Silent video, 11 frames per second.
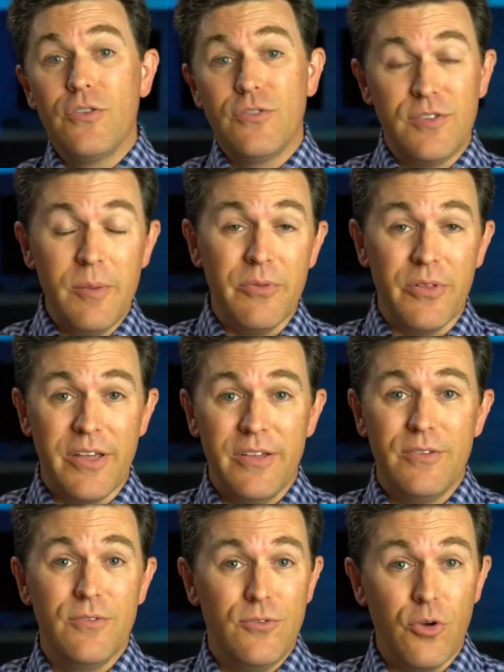
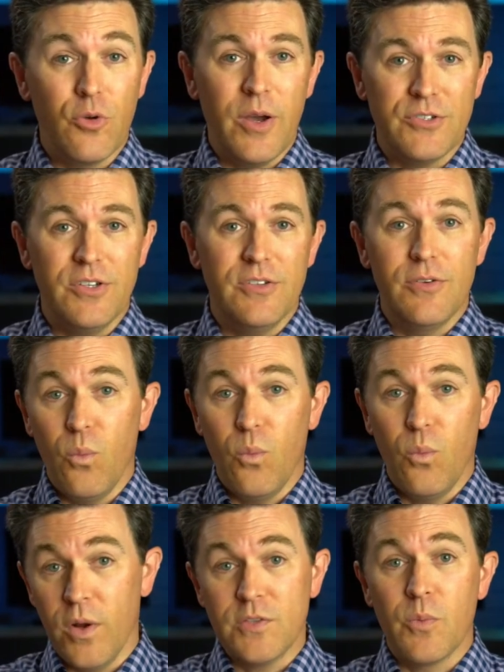Simply 2 questions.
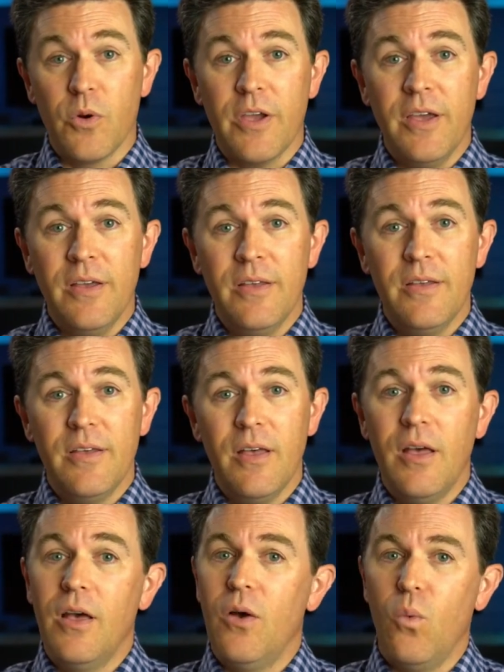What's working?
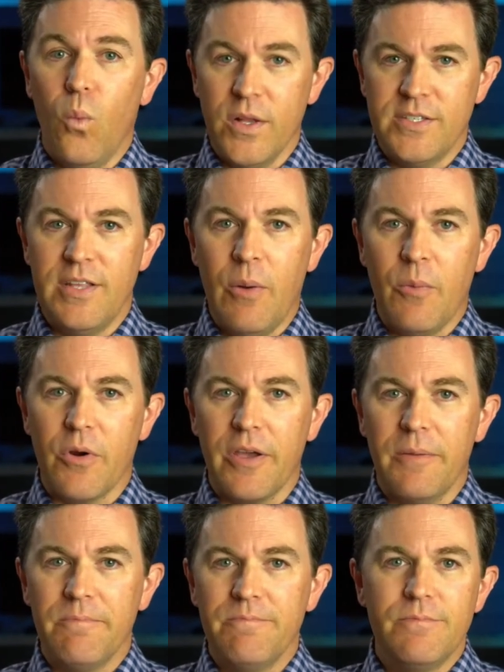What's not working?